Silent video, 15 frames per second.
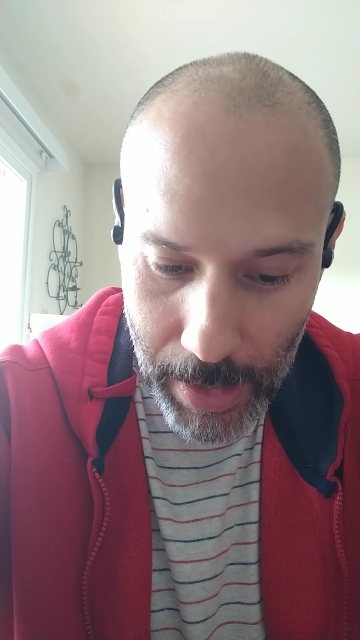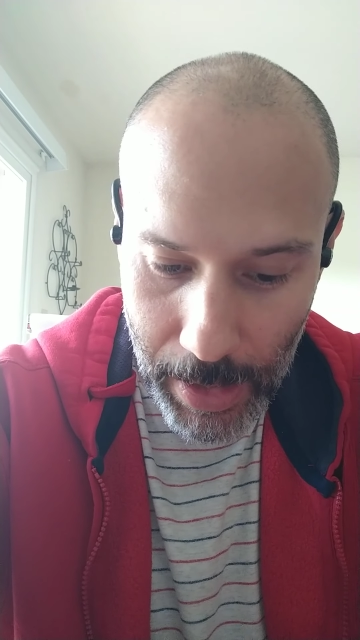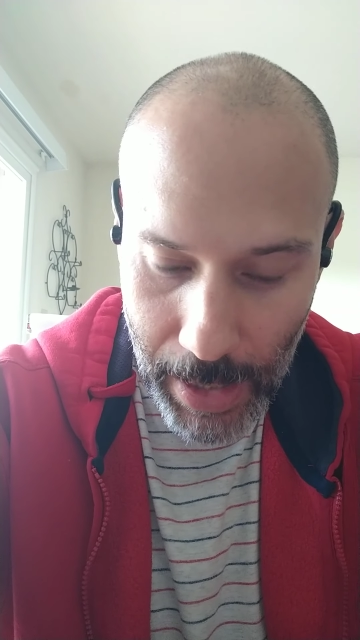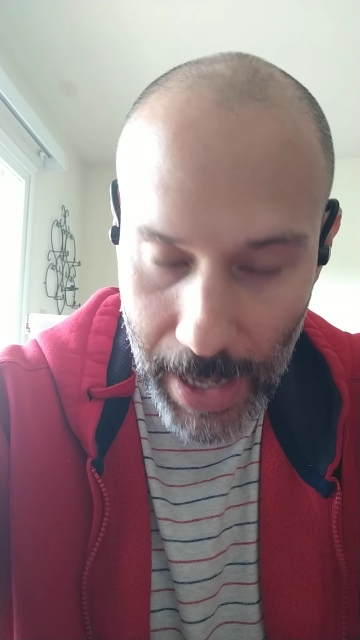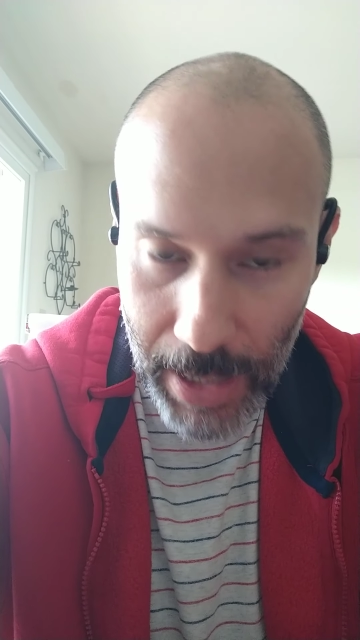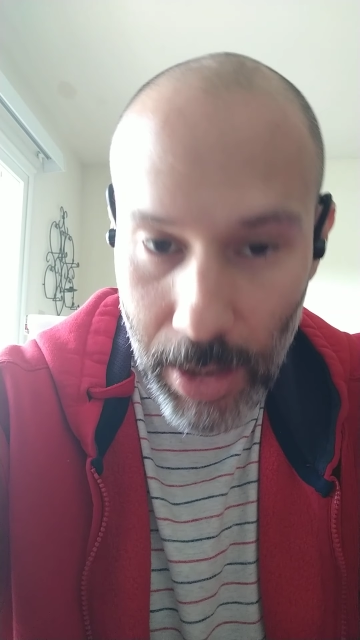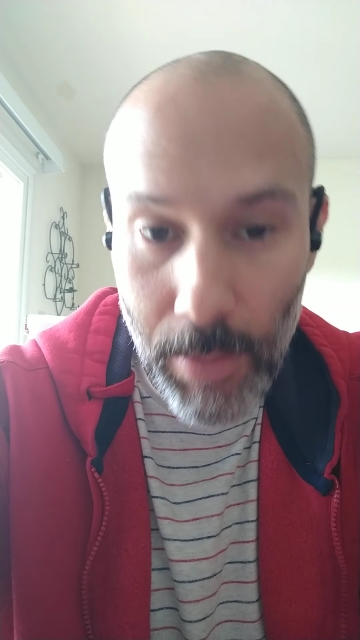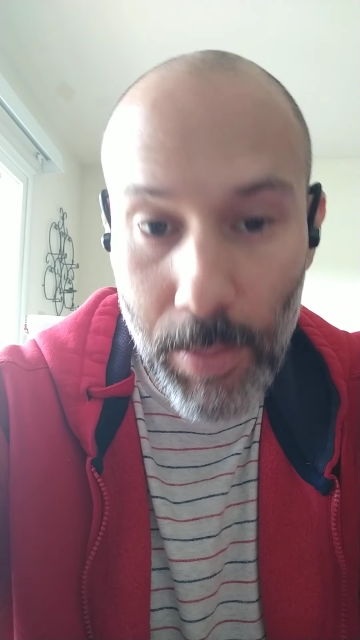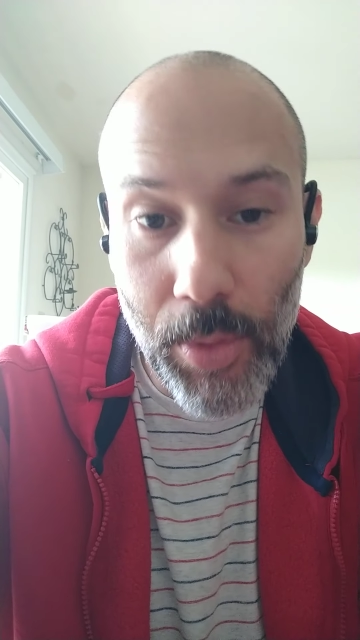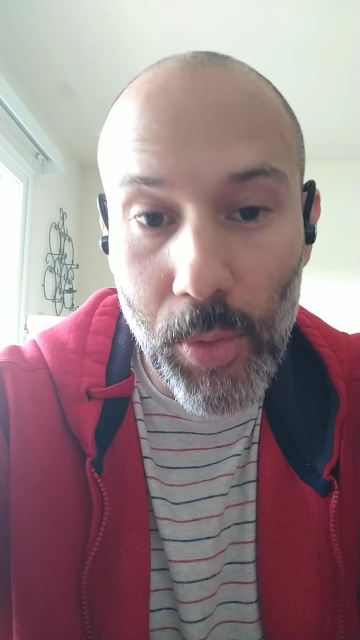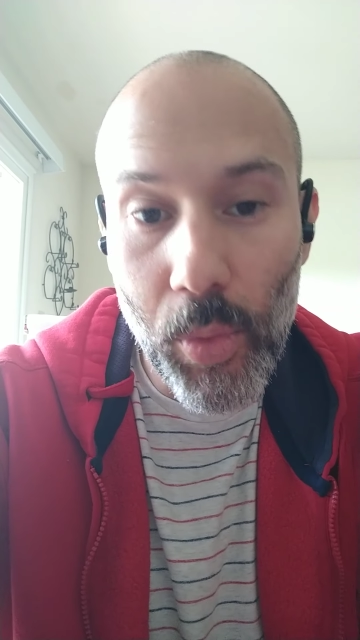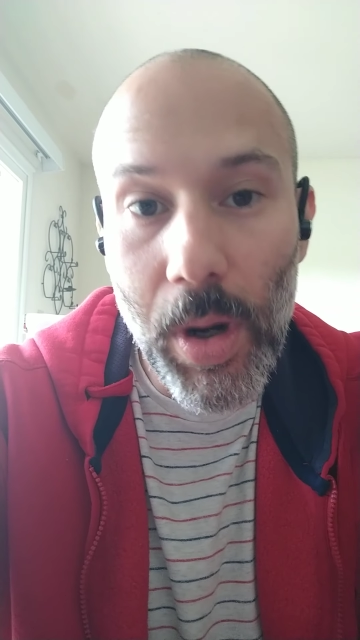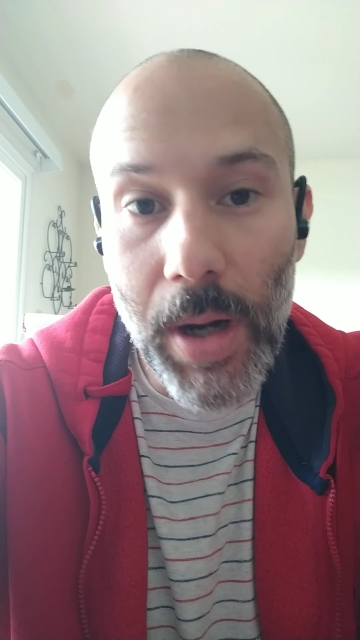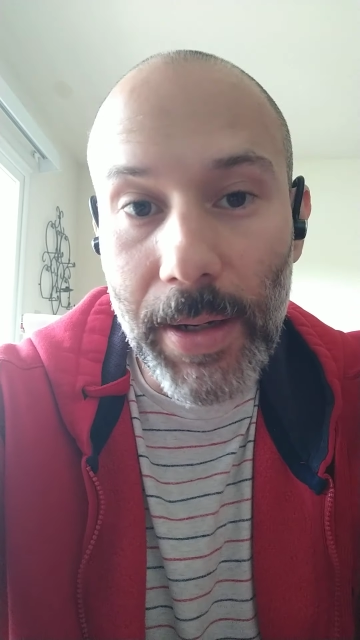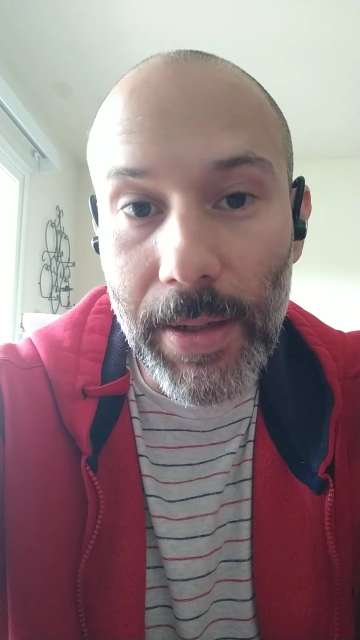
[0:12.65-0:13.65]
at number
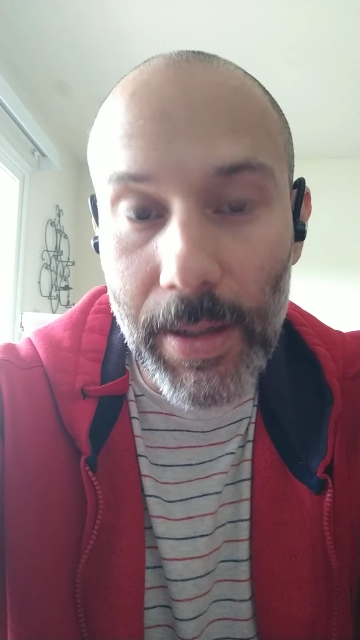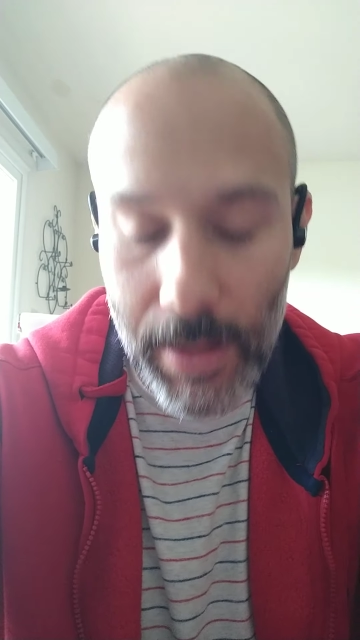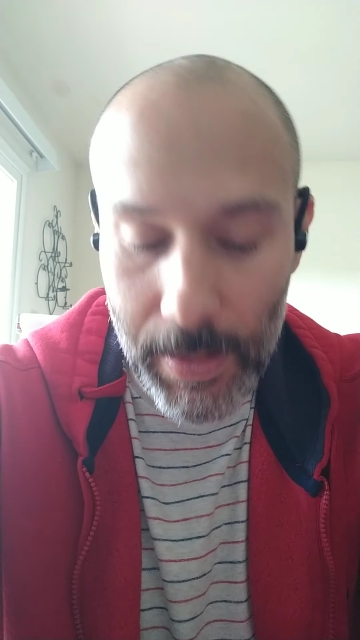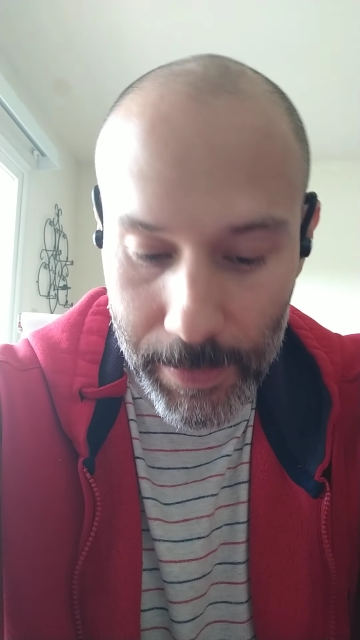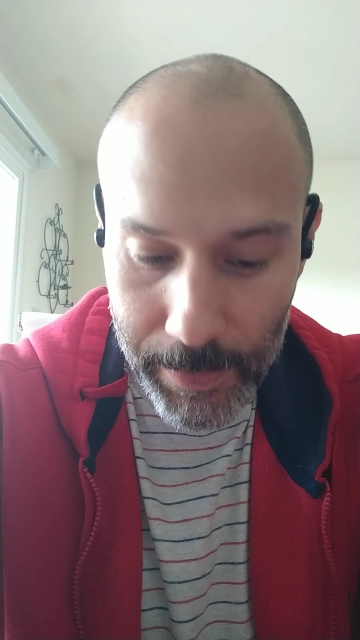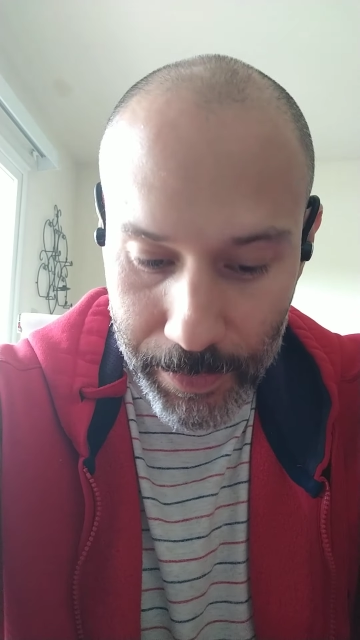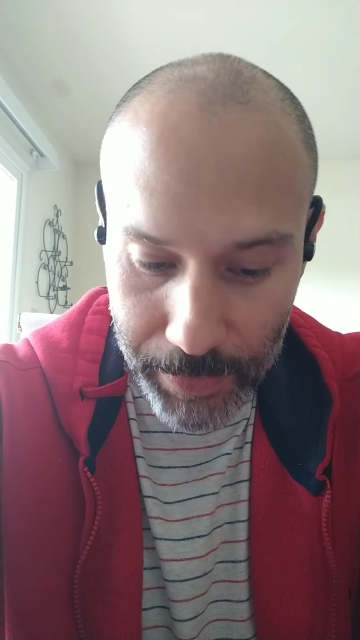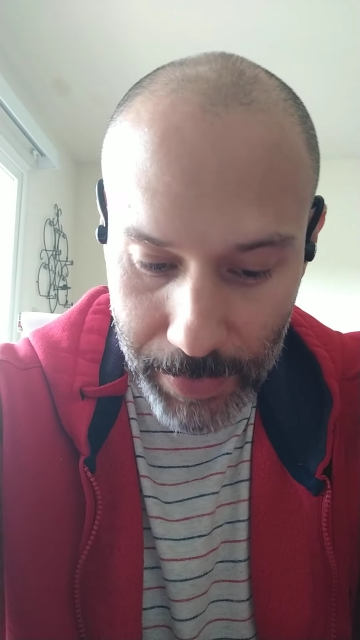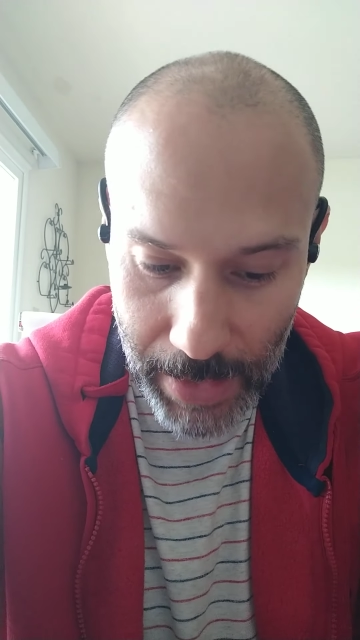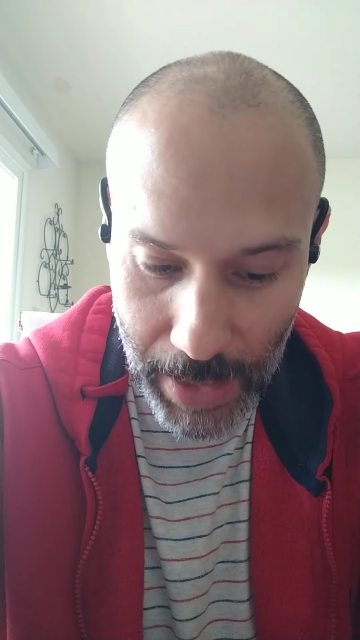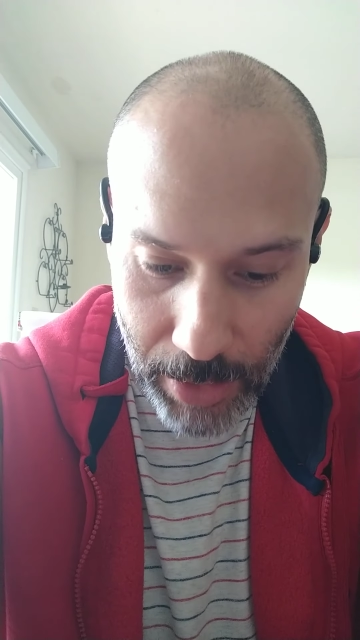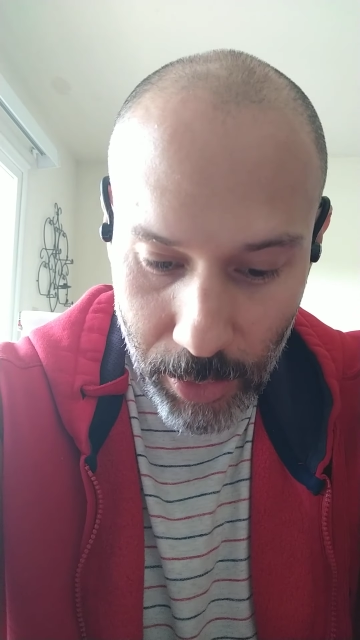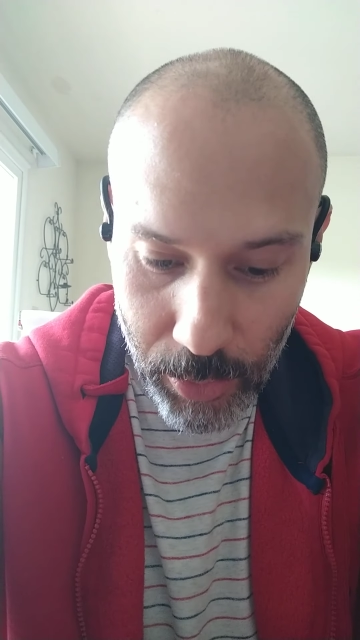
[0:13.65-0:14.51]
one. Now,